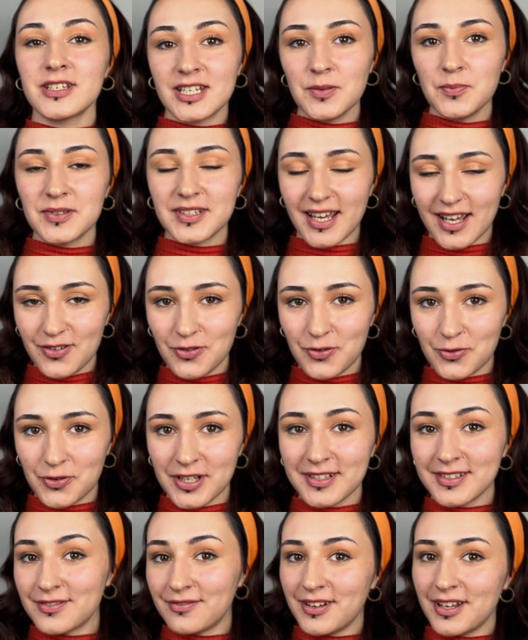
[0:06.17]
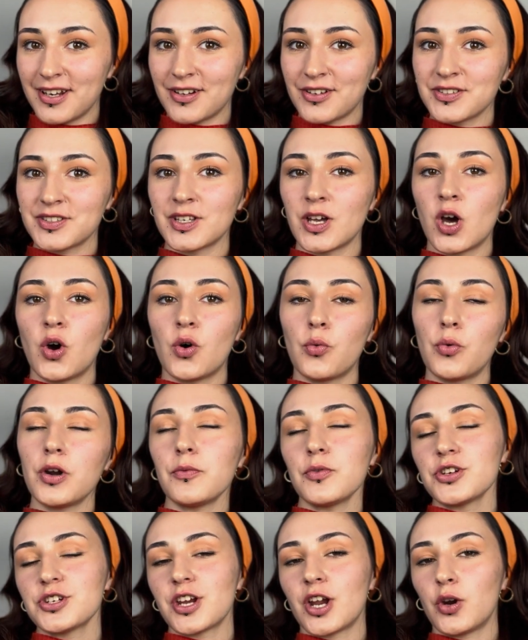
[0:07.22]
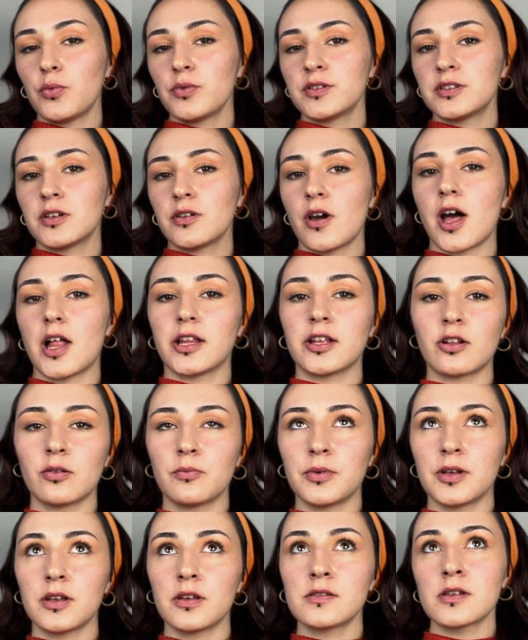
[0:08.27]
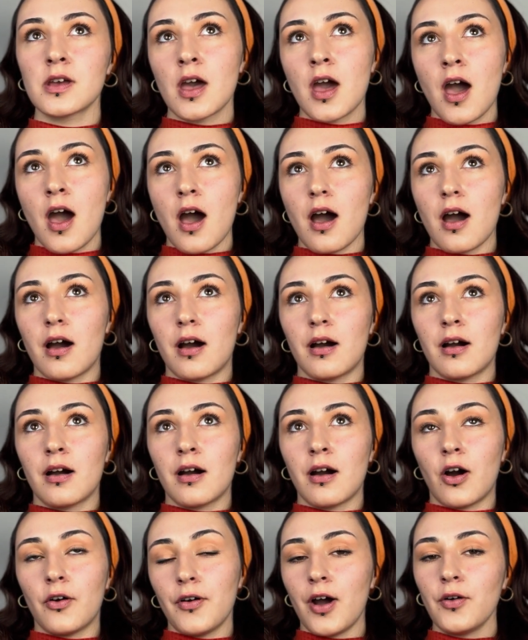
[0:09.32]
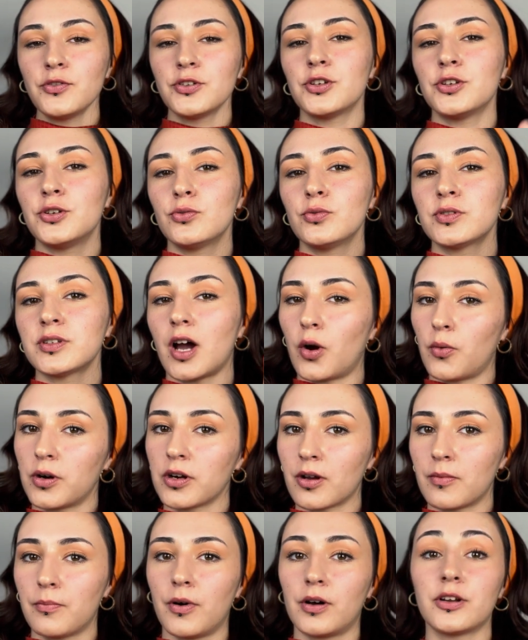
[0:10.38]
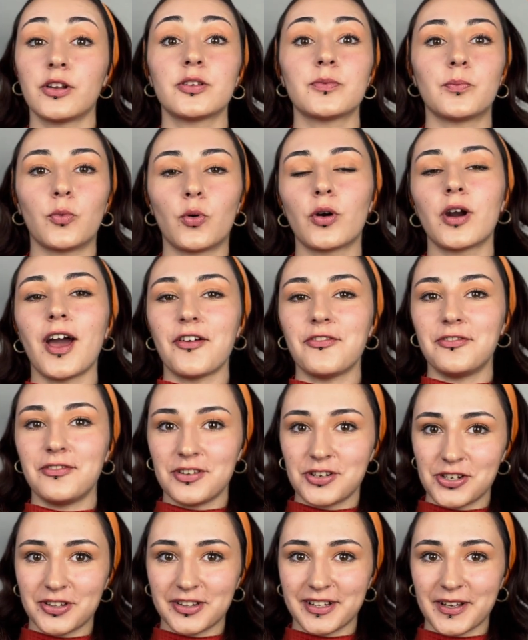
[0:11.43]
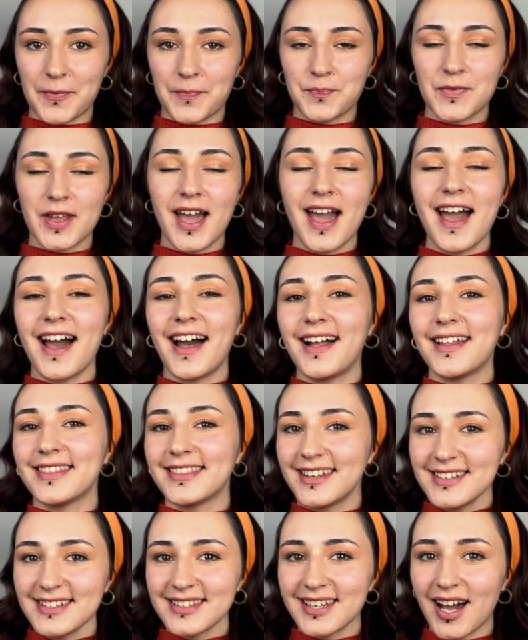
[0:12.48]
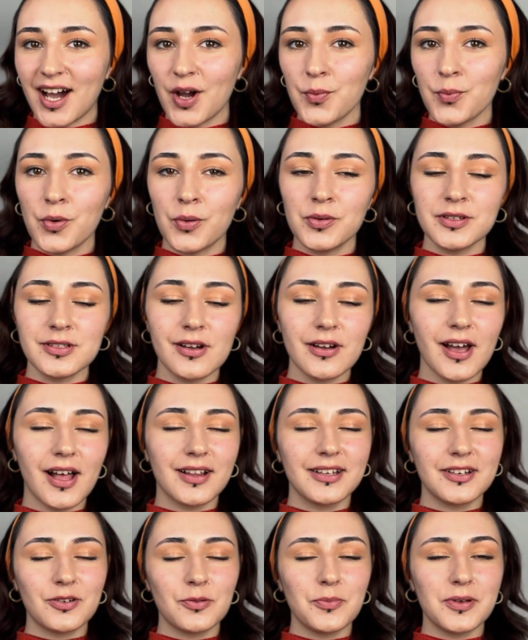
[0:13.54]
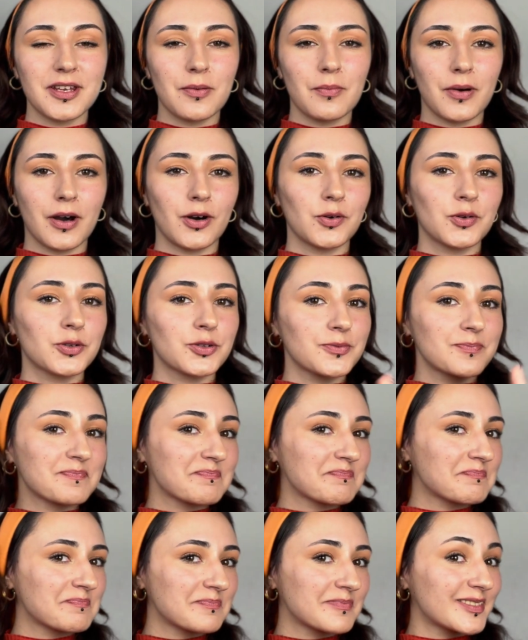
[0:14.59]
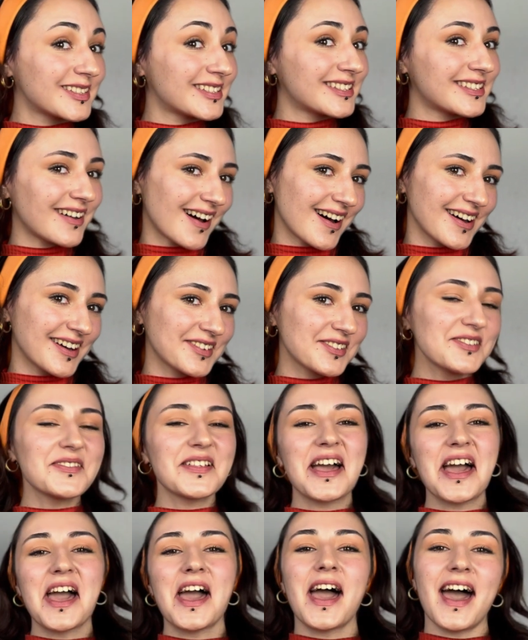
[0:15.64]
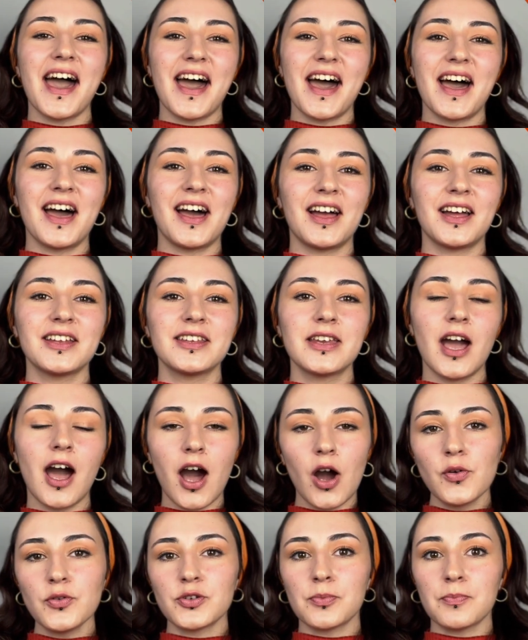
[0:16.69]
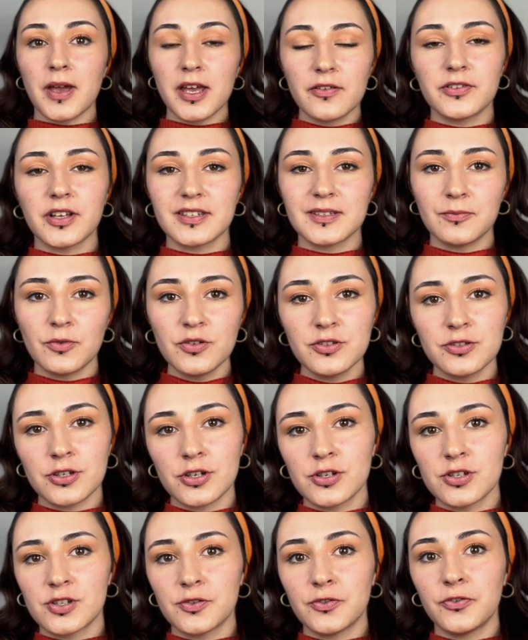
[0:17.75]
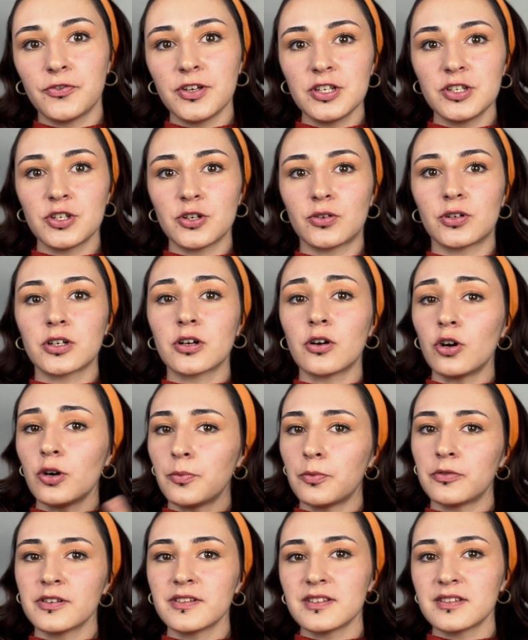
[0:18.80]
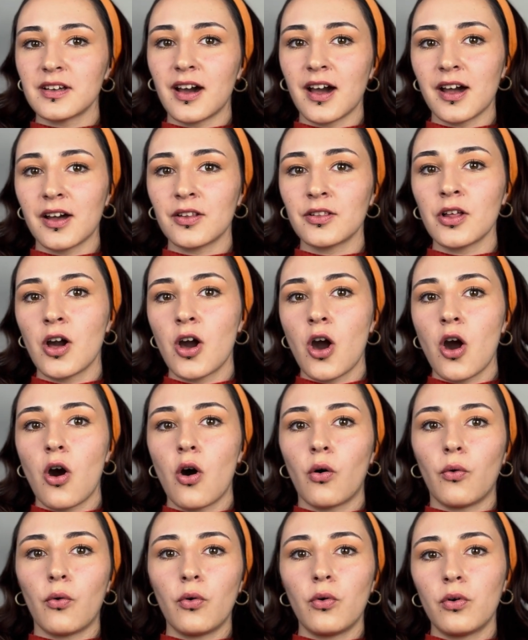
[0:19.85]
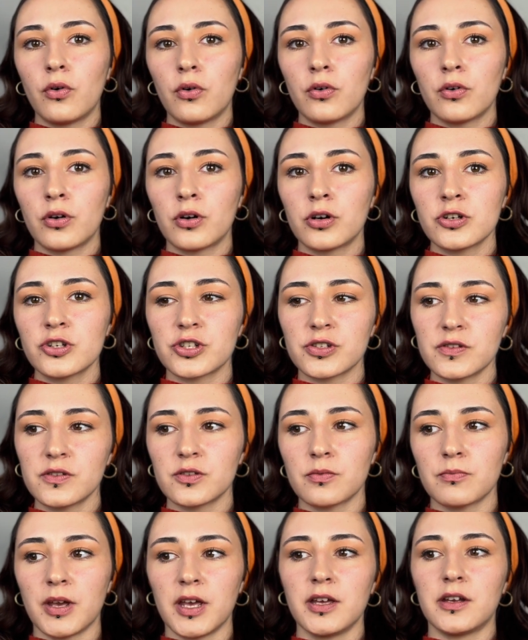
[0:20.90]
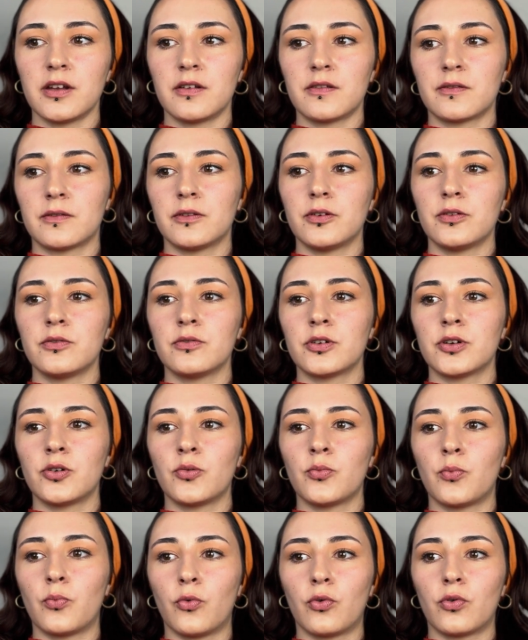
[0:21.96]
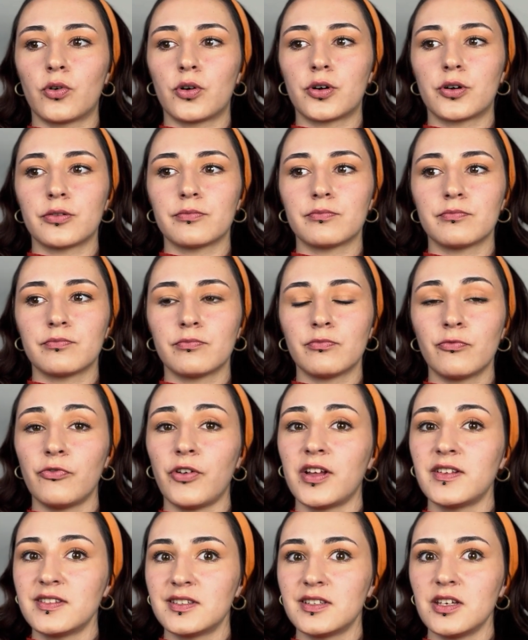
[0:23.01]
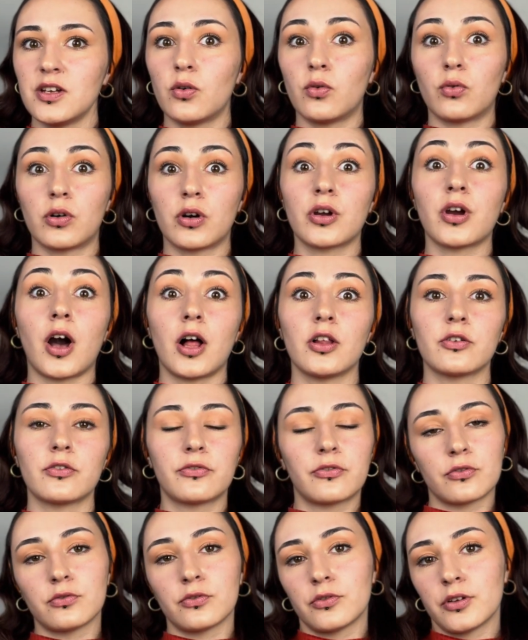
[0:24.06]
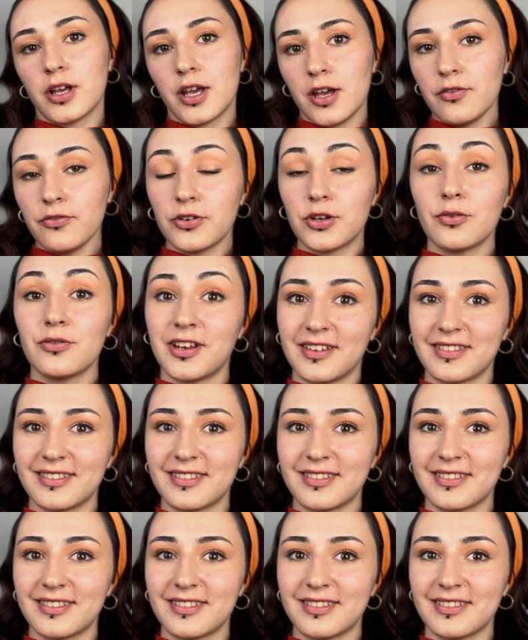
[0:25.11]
tips and tricks videos where we share with you a little bit of how to use our component more efficiently. And this time we will talk a little bit about style and how to make Flexmonster to fit your corporate style or just make it look more fancy or colorful if you need